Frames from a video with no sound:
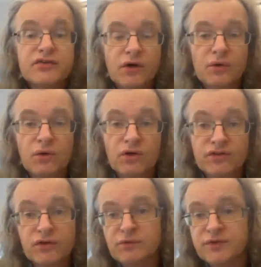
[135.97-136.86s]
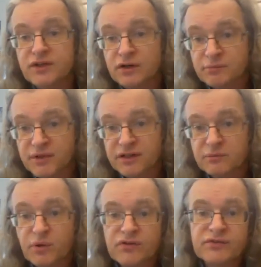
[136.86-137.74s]
So although we don't meet
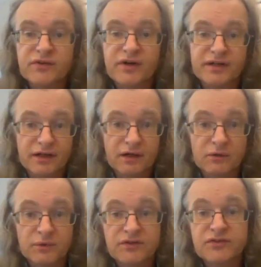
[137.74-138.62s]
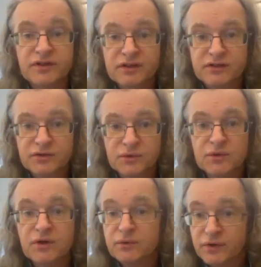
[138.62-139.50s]
in person right now, we still
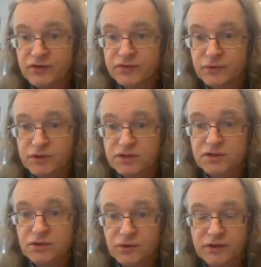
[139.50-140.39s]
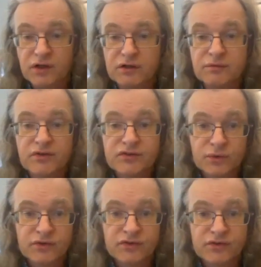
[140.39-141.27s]
do research going on with
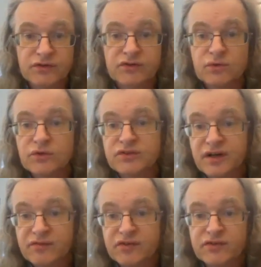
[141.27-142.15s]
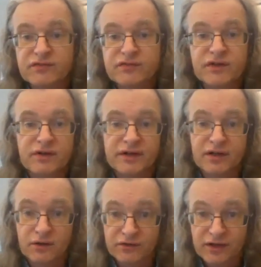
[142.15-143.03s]
students. So the students have the software
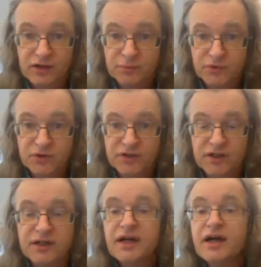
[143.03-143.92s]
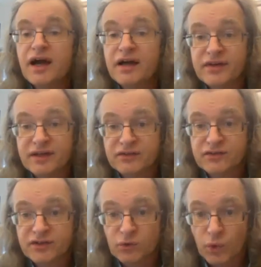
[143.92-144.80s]
running on their computer and they can
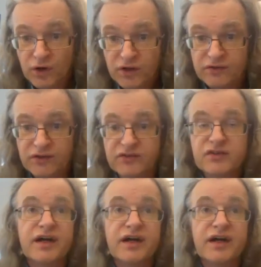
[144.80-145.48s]
still work on this.